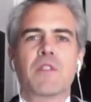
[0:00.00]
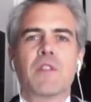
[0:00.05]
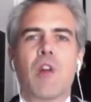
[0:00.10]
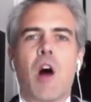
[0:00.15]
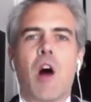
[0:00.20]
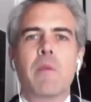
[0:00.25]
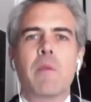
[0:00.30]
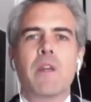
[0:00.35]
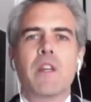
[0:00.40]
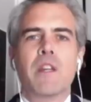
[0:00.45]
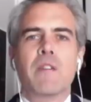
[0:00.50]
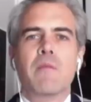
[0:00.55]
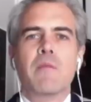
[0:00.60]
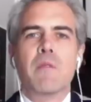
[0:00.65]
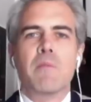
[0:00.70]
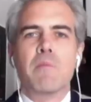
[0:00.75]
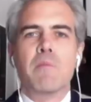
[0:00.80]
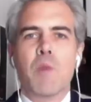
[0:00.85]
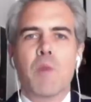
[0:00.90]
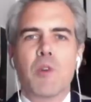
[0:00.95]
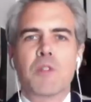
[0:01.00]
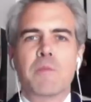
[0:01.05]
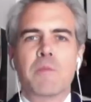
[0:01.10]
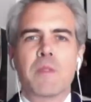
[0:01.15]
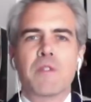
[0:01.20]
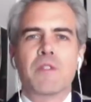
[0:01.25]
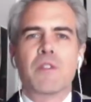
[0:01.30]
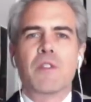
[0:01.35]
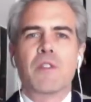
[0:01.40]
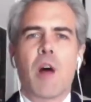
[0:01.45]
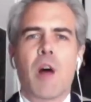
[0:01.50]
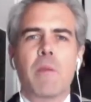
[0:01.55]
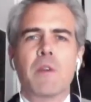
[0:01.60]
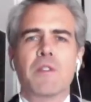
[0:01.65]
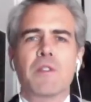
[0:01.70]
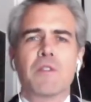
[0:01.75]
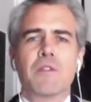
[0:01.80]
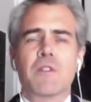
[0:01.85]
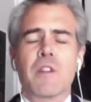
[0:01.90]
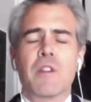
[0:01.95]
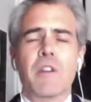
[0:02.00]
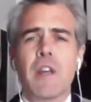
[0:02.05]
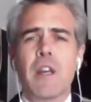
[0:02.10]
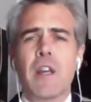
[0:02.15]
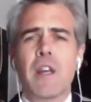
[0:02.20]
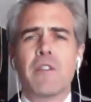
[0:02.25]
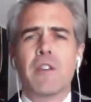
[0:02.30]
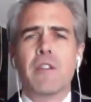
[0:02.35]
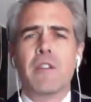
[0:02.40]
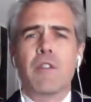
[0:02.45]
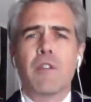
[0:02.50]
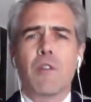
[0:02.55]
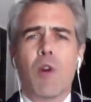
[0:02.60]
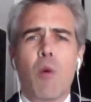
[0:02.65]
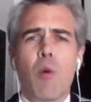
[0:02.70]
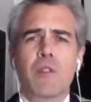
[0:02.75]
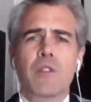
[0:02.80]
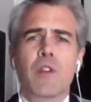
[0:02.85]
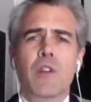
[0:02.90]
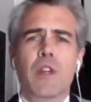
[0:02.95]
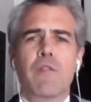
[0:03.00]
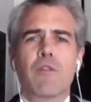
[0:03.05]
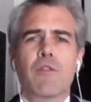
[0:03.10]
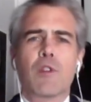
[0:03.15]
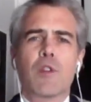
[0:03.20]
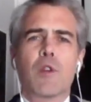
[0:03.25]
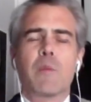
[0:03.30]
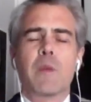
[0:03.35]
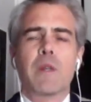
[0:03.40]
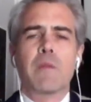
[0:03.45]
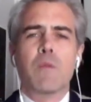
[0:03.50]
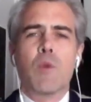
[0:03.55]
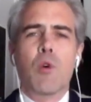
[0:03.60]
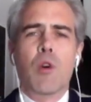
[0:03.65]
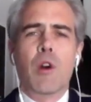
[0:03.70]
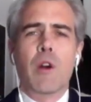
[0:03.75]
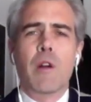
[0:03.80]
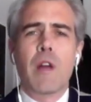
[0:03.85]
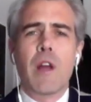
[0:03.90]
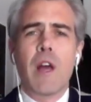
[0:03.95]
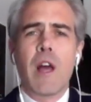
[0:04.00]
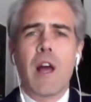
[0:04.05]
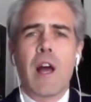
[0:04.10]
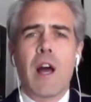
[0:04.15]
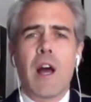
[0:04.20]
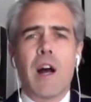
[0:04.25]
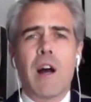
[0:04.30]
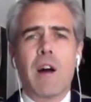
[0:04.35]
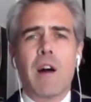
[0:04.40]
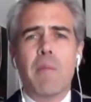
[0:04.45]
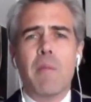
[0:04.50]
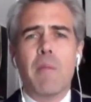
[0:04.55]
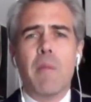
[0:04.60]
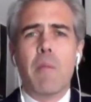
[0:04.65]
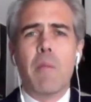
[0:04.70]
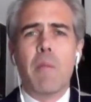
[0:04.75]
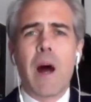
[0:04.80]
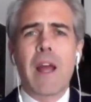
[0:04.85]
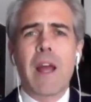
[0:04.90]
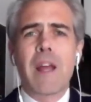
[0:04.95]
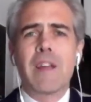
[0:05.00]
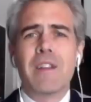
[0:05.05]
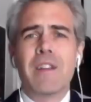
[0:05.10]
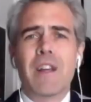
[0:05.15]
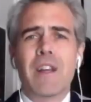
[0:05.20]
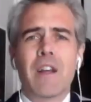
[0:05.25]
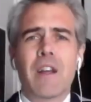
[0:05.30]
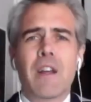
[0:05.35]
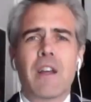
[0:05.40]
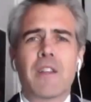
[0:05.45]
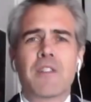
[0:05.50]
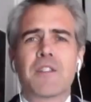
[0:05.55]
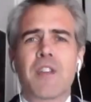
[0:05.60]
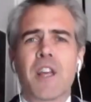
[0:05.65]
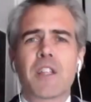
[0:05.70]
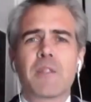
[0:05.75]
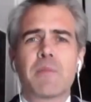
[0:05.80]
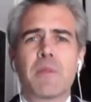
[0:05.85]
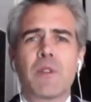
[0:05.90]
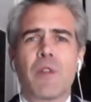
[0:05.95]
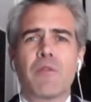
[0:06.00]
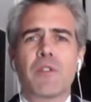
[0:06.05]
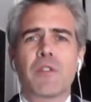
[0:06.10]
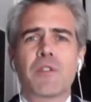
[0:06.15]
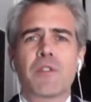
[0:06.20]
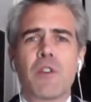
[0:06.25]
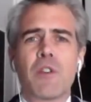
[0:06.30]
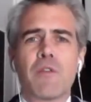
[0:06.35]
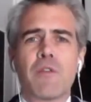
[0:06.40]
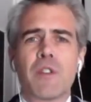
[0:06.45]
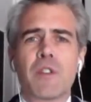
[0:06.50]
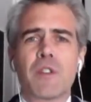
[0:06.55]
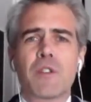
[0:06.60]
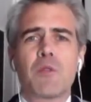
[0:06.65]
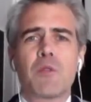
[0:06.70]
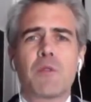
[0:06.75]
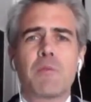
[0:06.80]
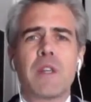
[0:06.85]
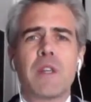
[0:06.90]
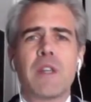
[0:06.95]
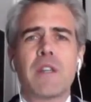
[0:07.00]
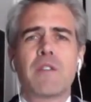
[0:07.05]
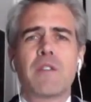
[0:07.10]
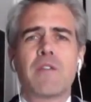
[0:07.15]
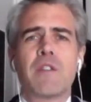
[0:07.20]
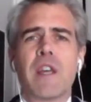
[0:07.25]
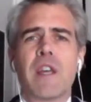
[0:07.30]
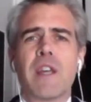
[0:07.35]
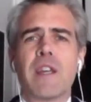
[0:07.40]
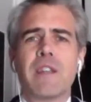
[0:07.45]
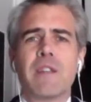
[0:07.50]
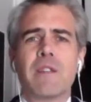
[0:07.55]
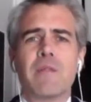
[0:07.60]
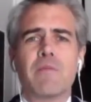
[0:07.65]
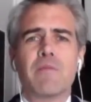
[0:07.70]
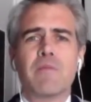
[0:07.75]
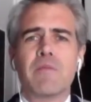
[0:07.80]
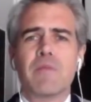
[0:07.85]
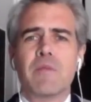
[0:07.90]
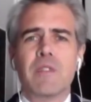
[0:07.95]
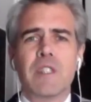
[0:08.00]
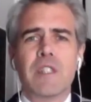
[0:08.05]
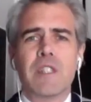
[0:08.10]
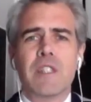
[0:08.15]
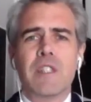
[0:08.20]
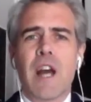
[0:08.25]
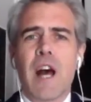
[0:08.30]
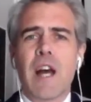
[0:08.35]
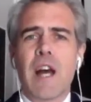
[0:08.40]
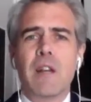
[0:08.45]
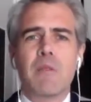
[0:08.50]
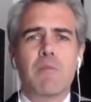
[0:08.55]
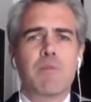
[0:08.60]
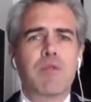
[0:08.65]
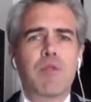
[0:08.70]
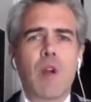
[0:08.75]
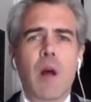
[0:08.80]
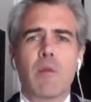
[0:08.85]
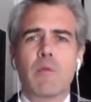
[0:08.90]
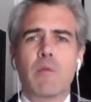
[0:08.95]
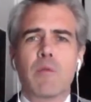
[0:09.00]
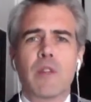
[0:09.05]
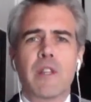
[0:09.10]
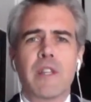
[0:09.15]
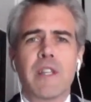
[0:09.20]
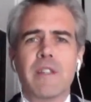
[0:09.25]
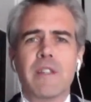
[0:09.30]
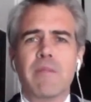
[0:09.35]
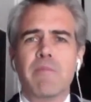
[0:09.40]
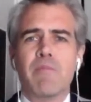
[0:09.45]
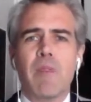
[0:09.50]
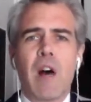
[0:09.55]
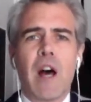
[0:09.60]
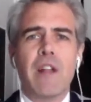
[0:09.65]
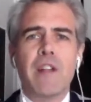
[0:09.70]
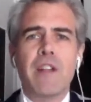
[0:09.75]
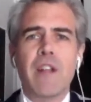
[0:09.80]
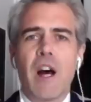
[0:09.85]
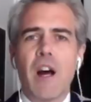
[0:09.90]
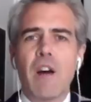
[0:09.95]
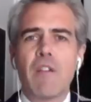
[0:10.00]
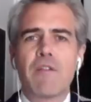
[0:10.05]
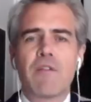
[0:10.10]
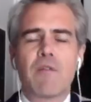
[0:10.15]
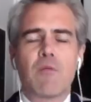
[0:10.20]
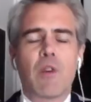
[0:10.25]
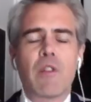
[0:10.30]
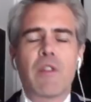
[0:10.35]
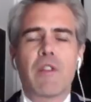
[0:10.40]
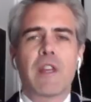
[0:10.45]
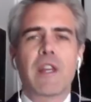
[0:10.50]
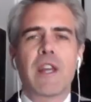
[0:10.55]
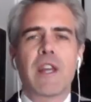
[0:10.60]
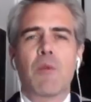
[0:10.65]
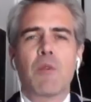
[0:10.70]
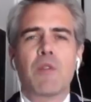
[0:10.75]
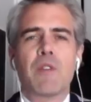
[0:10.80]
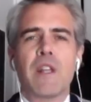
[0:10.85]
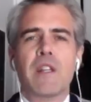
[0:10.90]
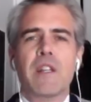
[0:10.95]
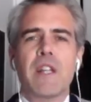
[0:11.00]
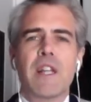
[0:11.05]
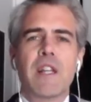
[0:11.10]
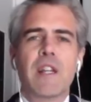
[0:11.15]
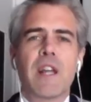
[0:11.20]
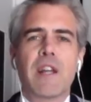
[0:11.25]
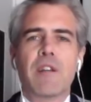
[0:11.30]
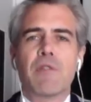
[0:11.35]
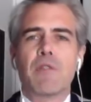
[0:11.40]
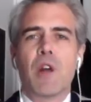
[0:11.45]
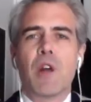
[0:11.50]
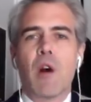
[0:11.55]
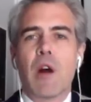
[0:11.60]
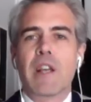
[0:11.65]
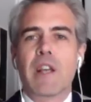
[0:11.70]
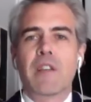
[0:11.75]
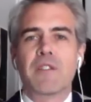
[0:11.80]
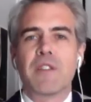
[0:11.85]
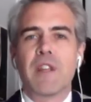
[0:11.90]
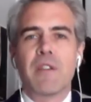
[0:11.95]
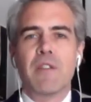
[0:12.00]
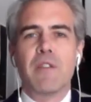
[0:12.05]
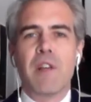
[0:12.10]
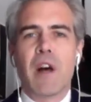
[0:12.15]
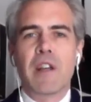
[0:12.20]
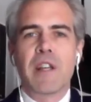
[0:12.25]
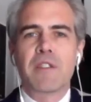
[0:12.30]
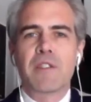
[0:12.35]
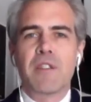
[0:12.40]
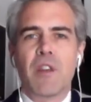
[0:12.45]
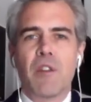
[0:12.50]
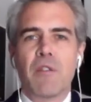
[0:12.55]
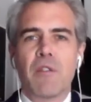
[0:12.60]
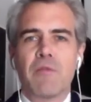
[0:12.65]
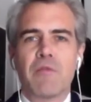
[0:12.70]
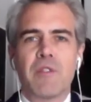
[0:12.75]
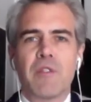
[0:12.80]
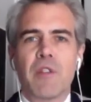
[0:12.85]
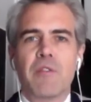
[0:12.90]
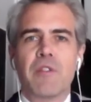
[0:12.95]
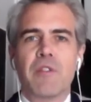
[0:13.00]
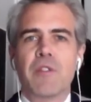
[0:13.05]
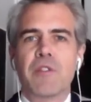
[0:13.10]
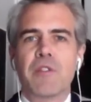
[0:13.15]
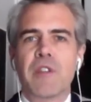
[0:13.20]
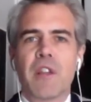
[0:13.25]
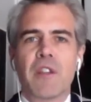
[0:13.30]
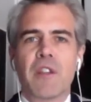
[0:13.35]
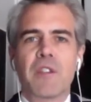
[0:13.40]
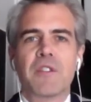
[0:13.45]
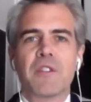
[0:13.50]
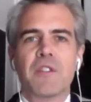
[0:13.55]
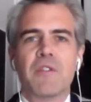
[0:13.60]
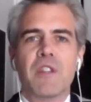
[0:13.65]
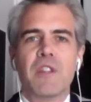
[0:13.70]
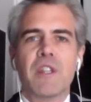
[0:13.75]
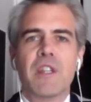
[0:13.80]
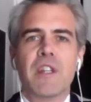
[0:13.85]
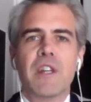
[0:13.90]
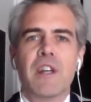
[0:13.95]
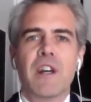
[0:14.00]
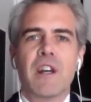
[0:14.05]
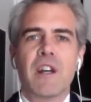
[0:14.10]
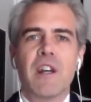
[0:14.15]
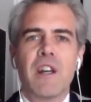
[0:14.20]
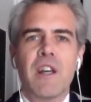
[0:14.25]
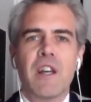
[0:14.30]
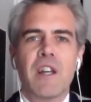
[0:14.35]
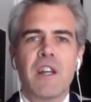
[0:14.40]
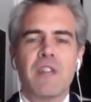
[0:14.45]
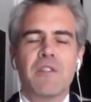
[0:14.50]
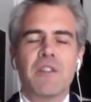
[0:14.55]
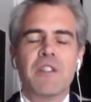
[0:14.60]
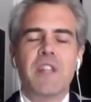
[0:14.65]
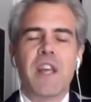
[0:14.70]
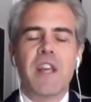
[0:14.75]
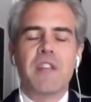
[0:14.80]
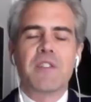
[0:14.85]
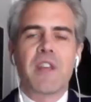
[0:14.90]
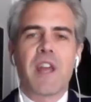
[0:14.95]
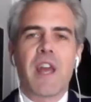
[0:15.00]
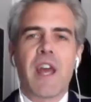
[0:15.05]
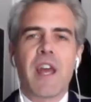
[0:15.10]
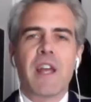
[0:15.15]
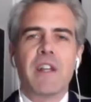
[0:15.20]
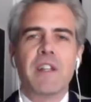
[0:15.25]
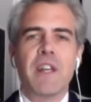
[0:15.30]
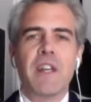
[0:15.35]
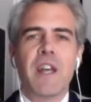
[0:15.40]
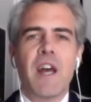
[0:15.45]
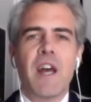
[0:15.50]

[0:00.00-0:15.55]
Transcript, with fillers: lobby and most business lobbies is they're they're always looking for a little bit more. Um, my assessment on the surface would be that they got probably enough. Whether they got what they needed, I don't know. I guess they, I guess they'll they'll, they'll tell us in the uh, in the days ahead.